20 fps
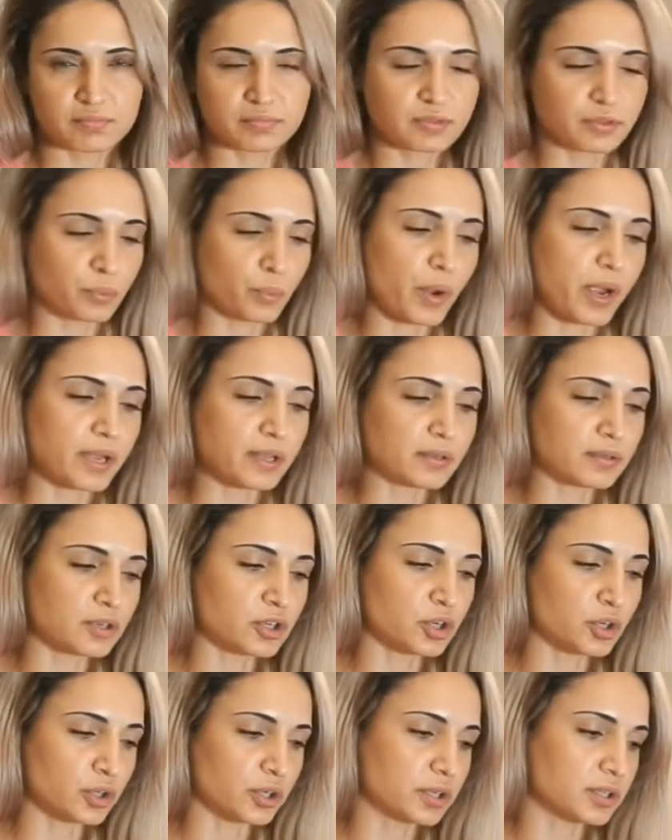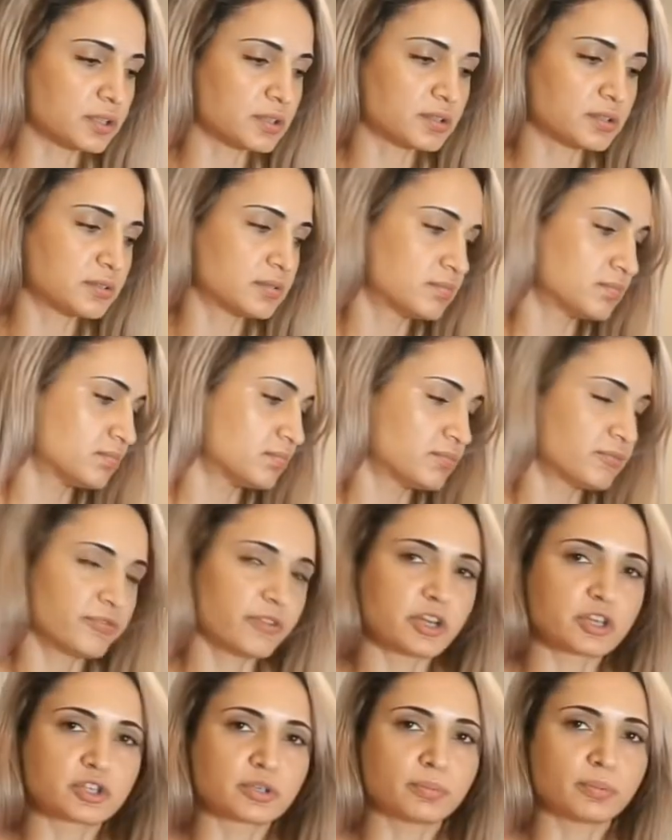the way cooked
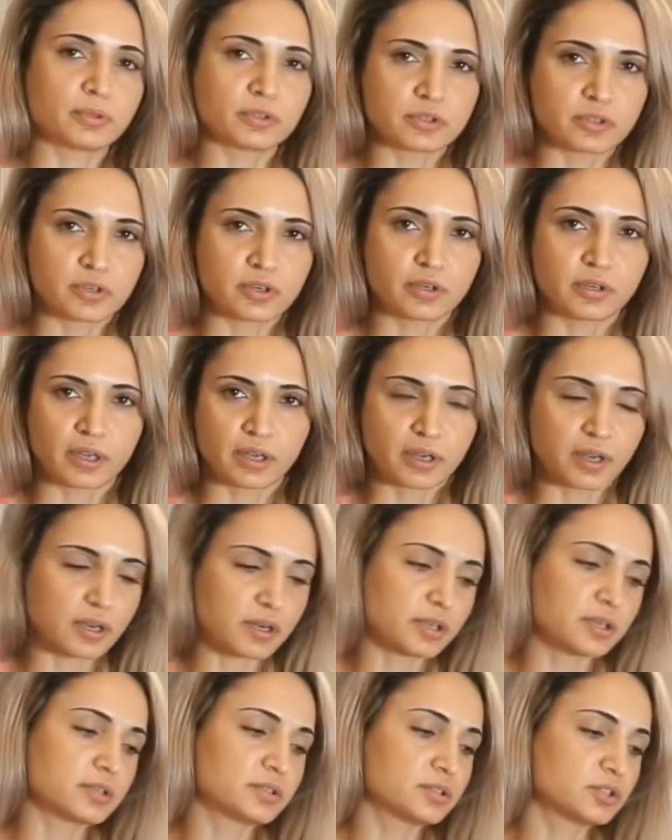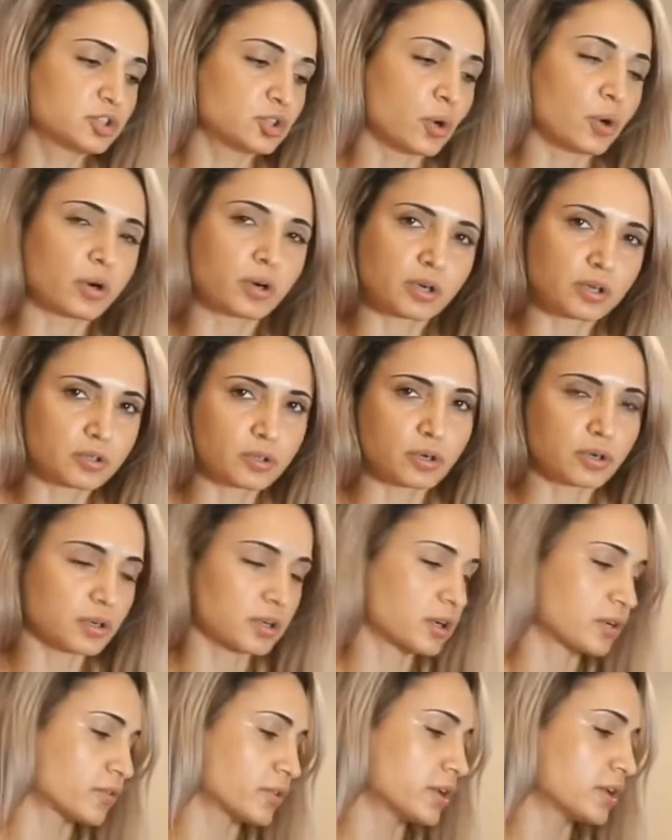vegetables turn like kind of dark,
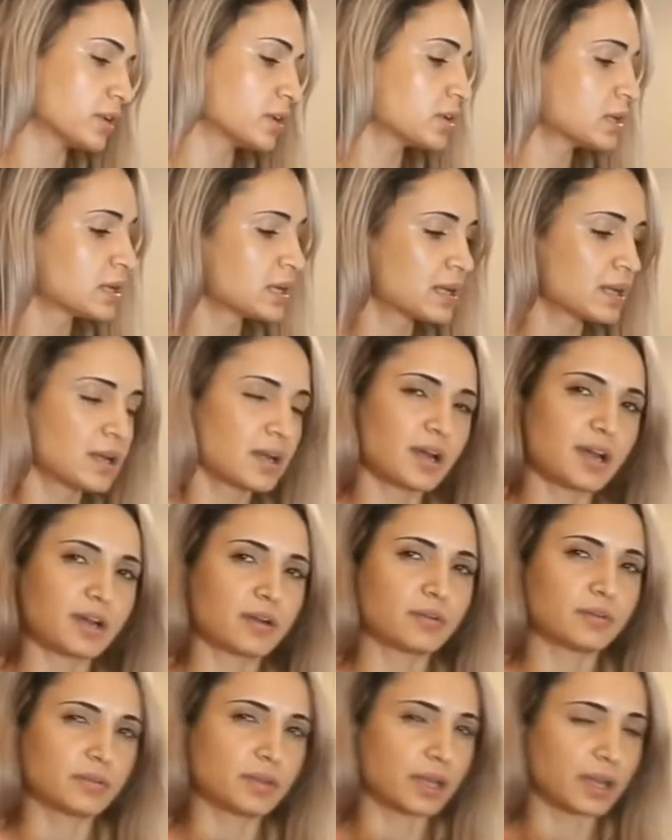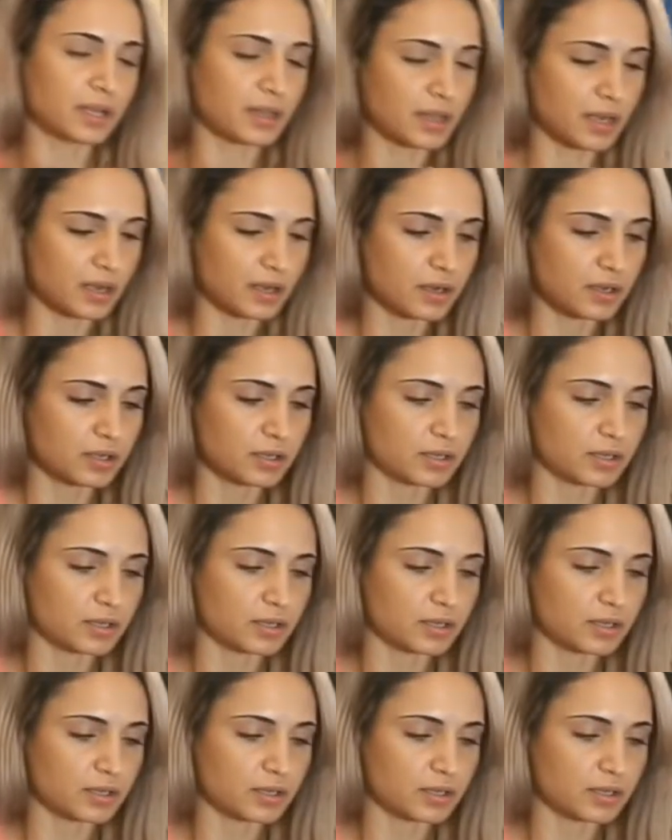dark green. I don't like that color.